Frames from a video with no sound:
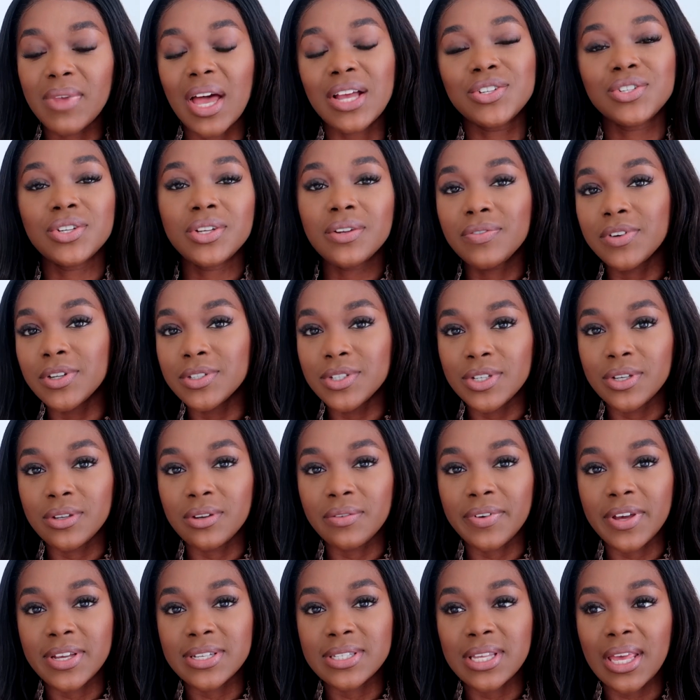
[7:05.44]
I should have gone to
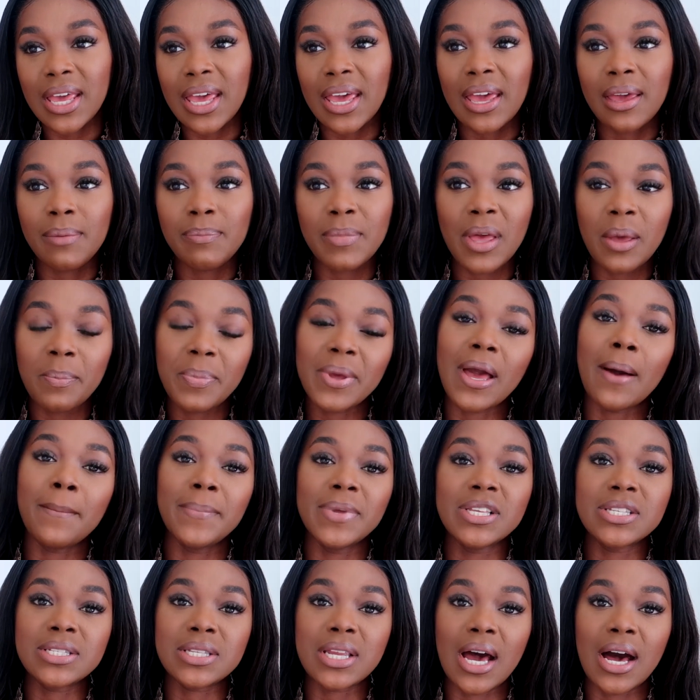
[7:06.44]
university. Maybe I
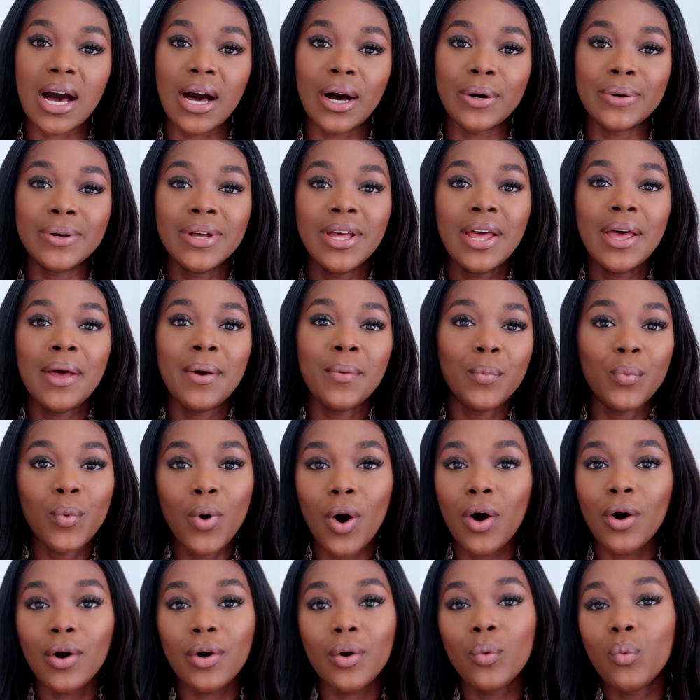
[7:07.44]
missed out.
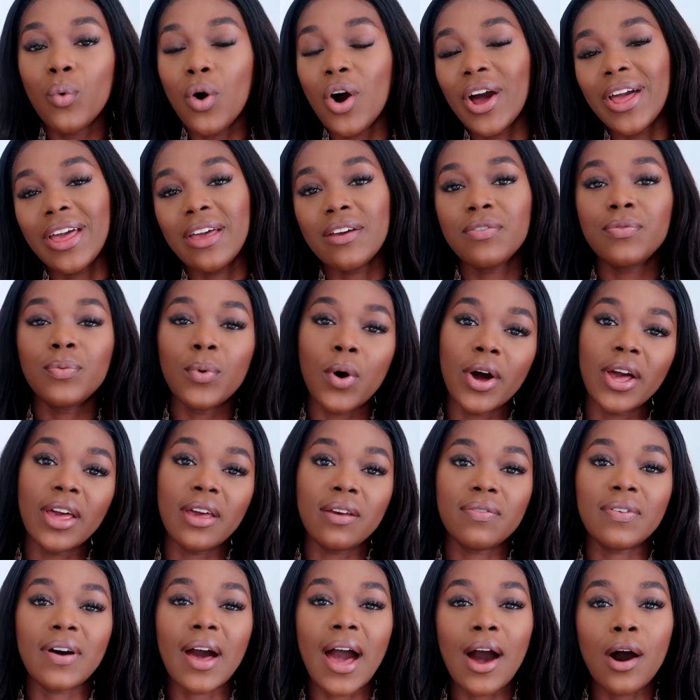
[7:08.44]
What if?
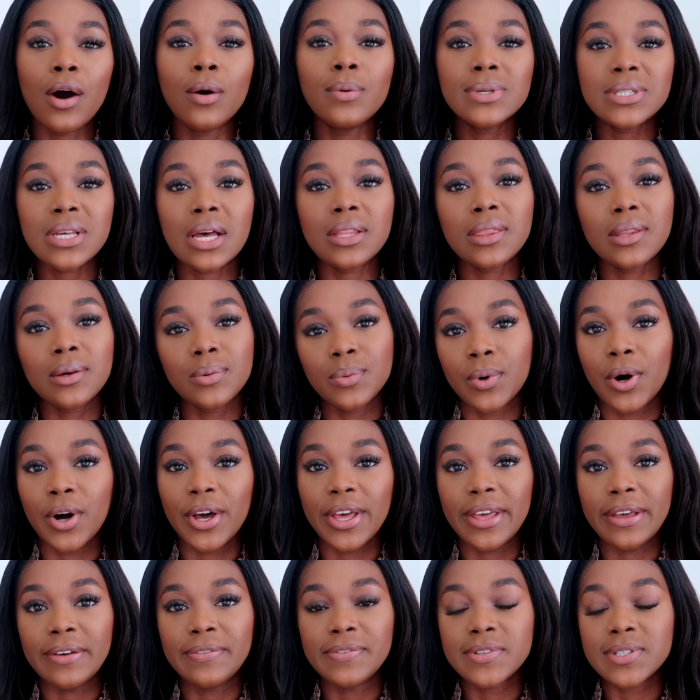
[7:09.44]
I always had the what
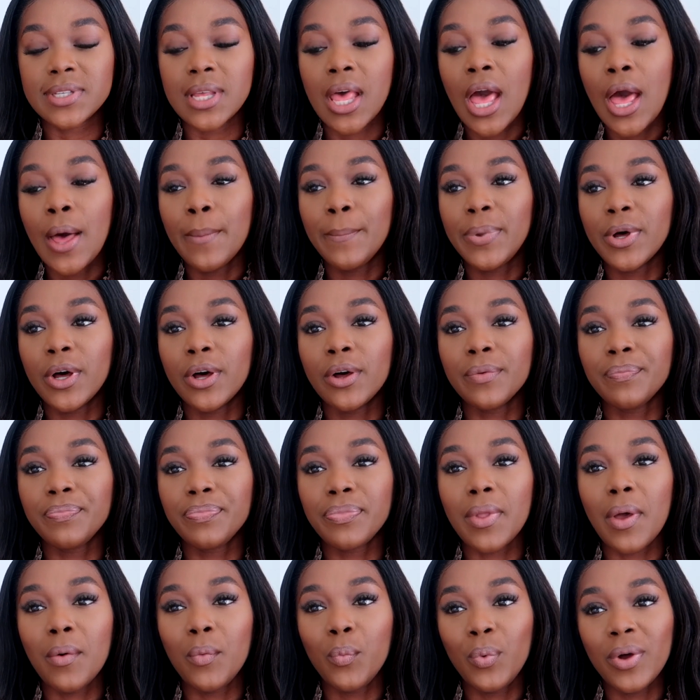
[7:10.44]
ifs. But
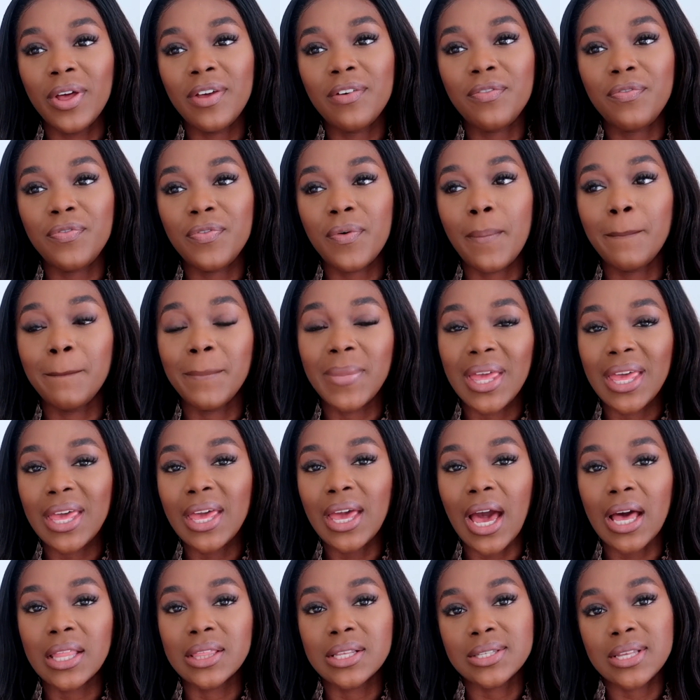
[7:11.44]
with me
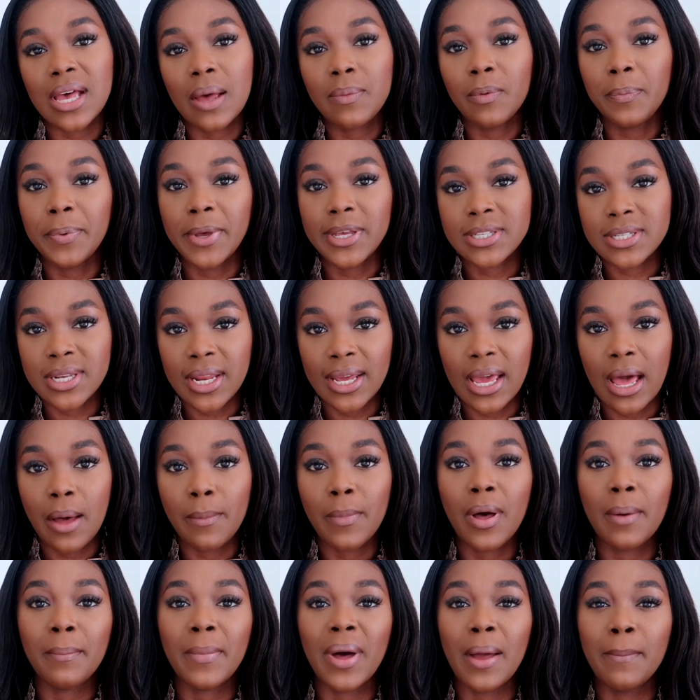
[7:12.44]
and the type of person I am
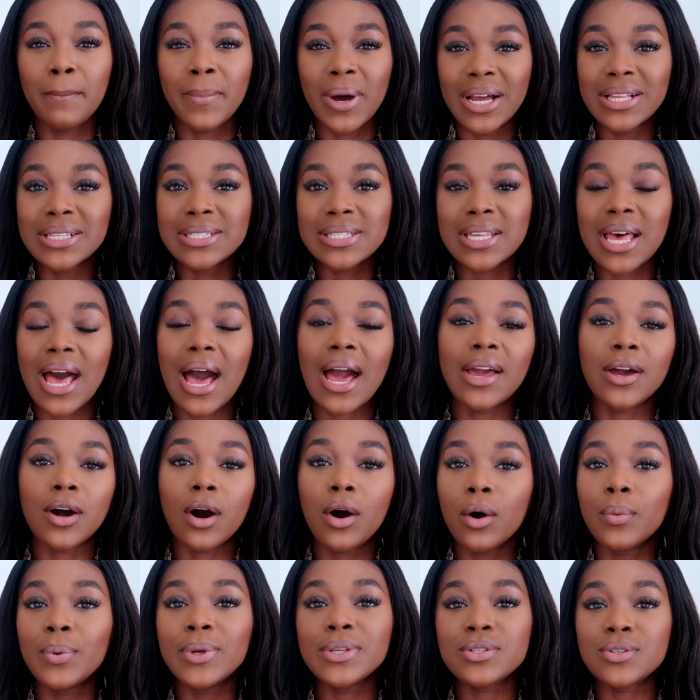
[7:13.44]
and my mindset, I
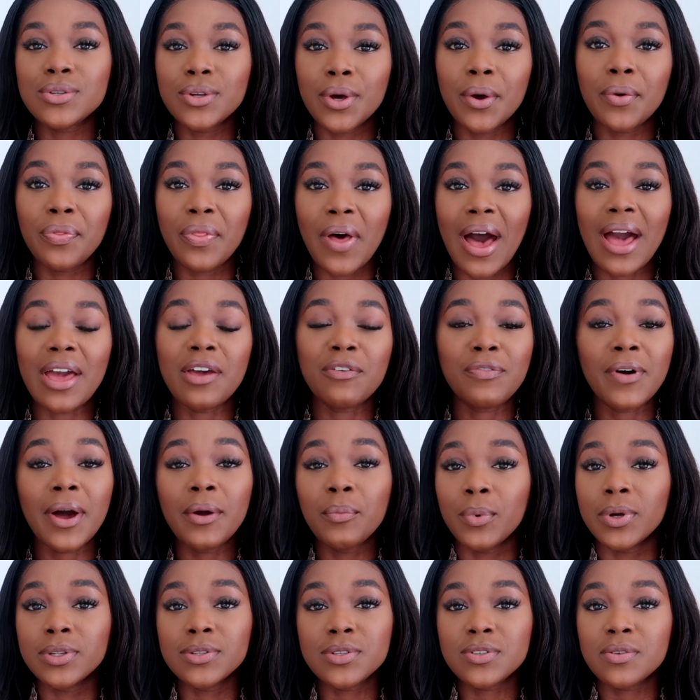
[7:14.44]
always know that if I
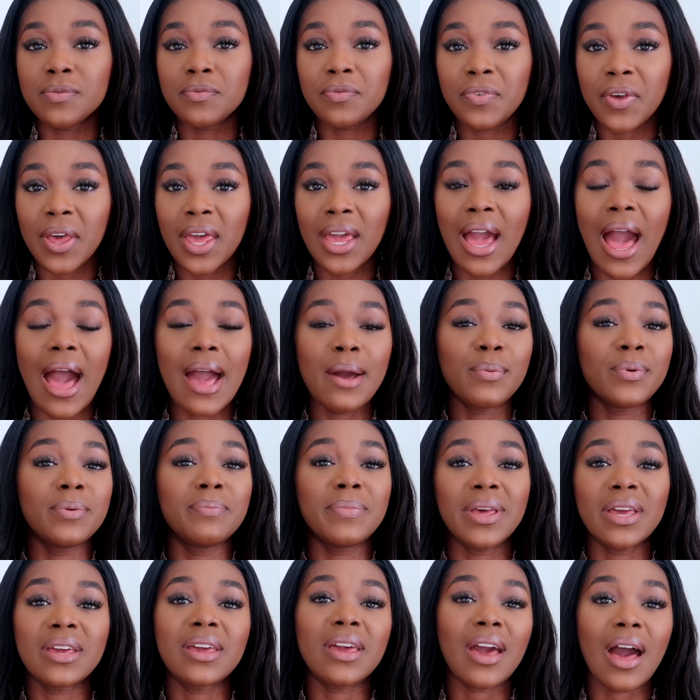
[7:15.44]
want something, I will
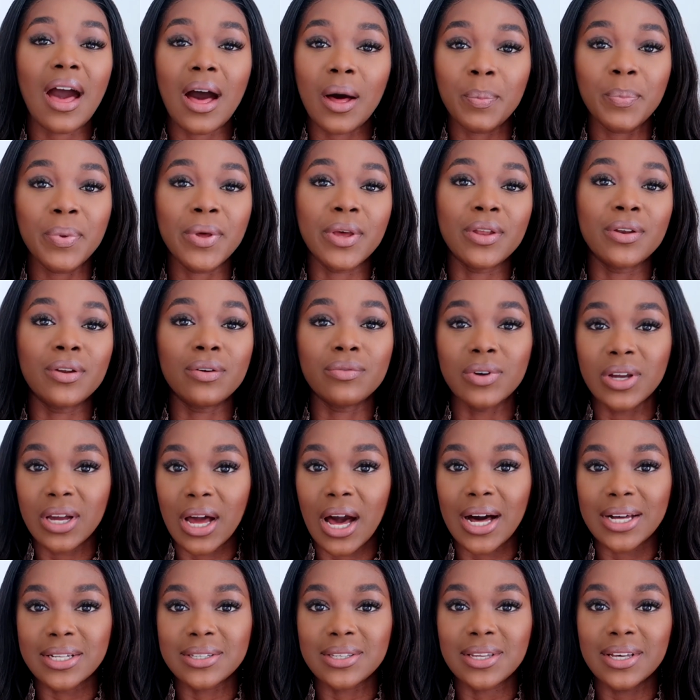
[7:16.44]
make it happen
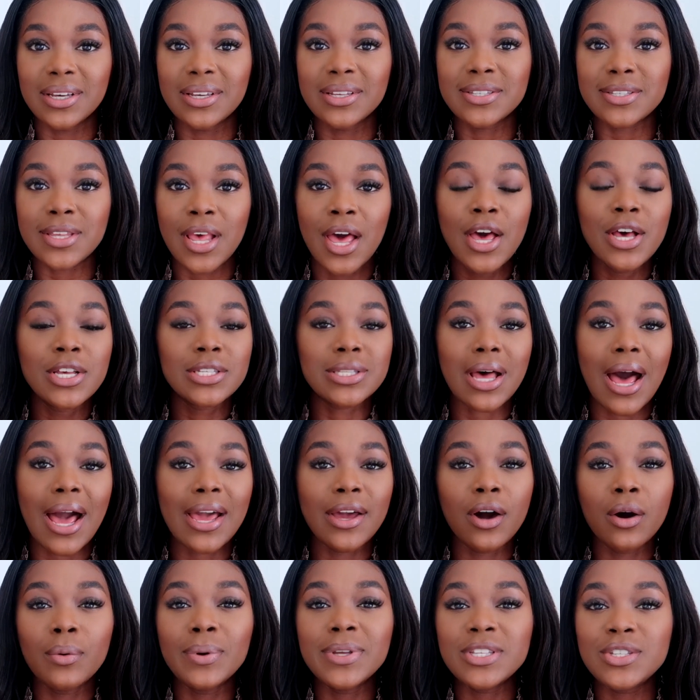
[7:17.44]
regardless. So I
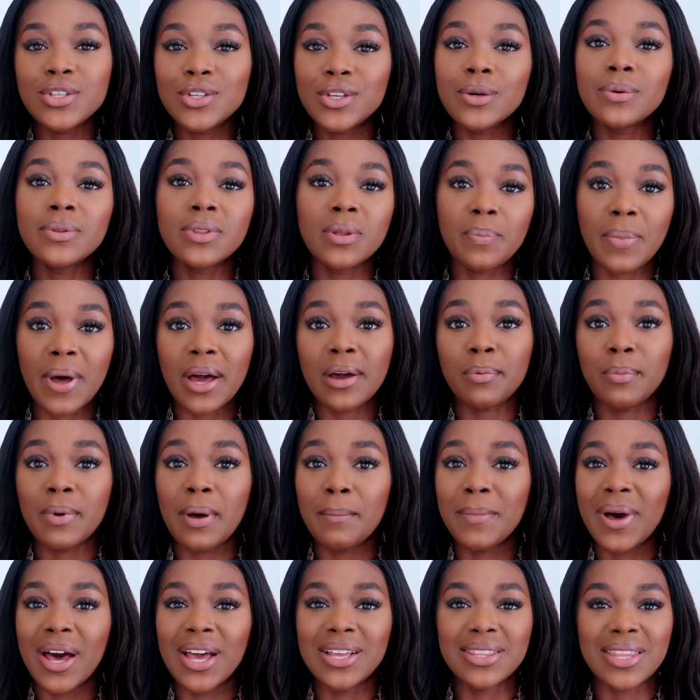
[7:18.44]
always knew in the back of my
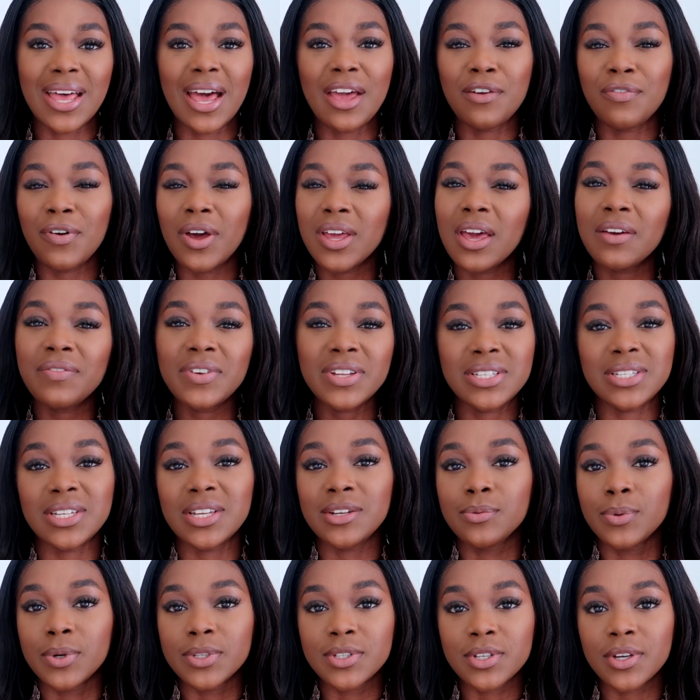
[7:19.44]
mind that if I ever
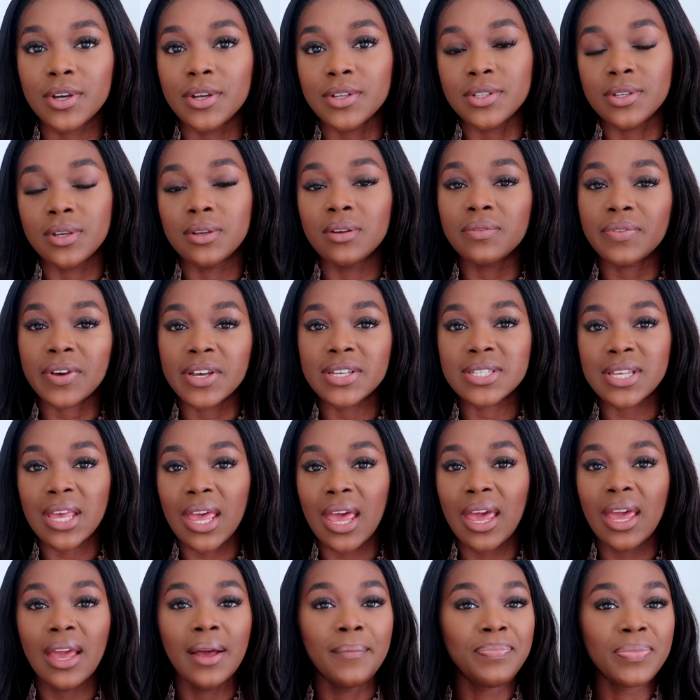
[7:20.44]
did want to go to
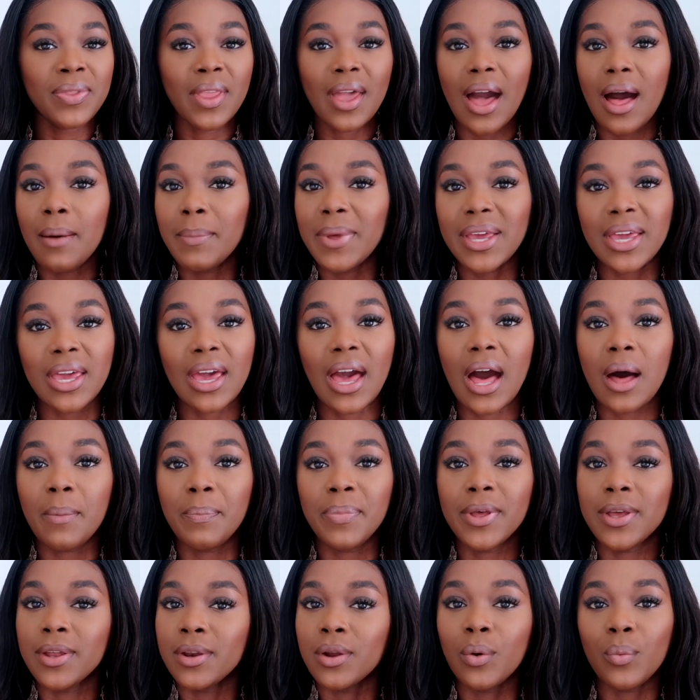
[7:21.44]
university, I'll make it
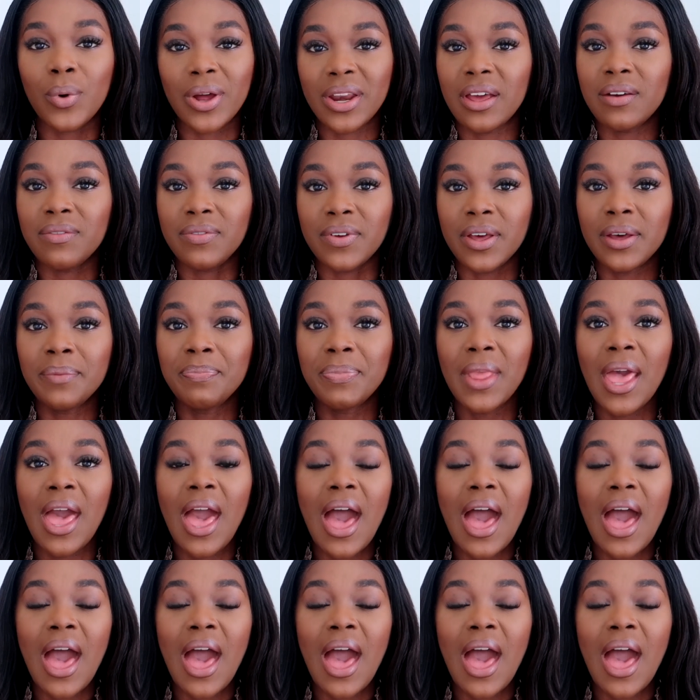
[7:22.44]
happen whenever.